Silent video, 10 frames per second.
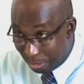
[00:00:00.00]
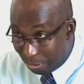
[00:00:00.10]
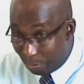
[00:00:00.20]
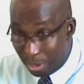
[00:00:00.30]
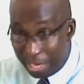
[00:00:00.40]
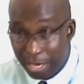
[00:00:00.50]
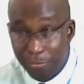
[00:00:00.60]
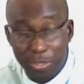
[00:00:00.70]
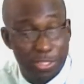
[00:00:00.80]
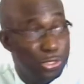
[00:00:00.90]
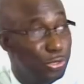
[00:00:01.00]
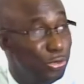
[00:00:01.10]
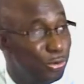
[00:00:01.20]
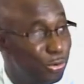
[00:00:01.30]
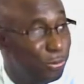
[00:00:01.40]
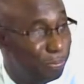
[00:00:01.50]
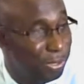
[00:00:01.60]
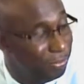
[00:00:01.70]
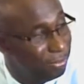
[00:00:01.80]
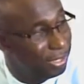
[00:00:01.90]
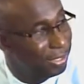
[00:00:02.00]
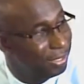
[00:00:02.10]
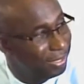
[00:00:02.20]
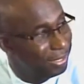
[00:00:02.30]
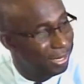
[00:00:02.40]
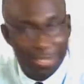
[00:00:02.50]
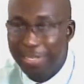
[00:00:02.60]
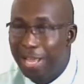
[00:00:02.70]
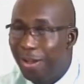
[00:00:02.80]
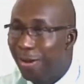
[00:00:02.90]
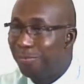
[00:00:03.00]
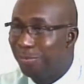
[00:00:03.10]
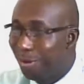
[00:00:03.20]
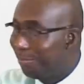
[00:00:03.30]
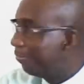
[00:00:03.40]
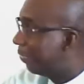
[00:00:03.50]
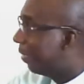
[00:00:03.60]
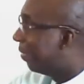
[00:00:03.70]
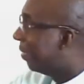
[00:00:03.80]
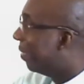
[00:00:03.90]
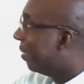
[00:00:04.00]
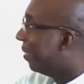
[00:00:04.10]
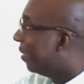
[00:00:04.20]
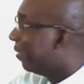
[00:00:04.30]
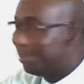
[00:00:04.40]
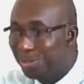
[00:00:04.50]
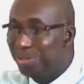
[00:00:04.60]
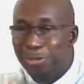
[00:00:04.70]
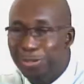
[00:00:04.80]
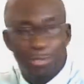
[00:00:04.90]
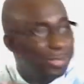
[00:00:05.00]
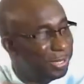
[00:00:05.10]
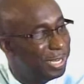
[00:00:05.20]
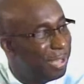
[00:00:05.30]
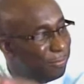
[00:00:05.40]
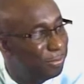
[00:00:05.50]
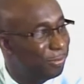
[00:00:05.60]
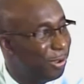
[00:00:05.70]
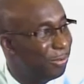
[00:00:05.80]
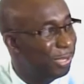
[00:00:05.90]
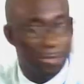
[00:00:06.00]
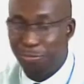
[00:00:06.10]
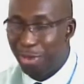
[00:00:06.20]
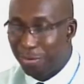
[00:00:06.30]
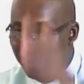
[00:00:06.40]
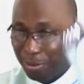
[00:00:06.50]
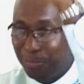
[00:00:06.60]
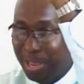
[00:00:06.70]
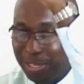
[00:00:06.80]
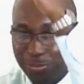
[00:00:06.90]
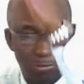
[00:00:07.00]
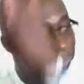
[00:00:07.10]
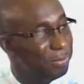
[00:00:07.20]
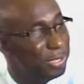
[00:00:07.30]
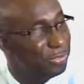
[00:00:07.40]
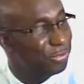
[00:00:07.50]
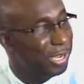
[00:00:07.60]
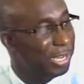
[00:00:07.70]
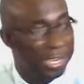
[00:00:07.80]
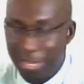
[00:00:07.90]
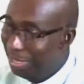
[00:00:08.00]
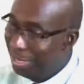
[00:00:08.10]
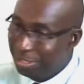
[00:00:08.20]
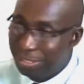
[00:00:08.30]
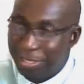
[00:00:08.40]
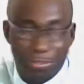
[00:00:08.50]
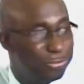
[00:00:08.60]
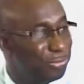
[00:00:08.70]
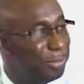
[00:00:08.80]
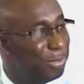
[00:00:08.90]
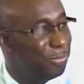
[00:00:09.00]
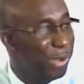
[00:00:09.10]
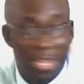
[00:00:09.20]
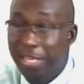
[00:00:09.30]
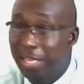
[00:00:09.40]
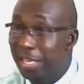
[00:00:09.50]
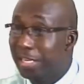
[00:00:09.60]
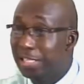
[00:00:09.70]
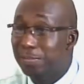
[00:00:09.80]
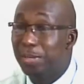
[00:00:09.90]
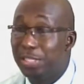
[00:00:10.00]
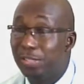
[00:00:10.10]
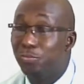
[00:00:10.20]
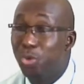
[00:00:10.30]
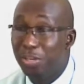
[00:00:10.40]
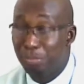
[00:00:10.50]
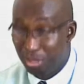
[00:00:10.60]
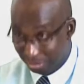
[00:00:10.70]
when there was no period that of not level ground, it went from extremely dry into extremely wet in the space of 1 month.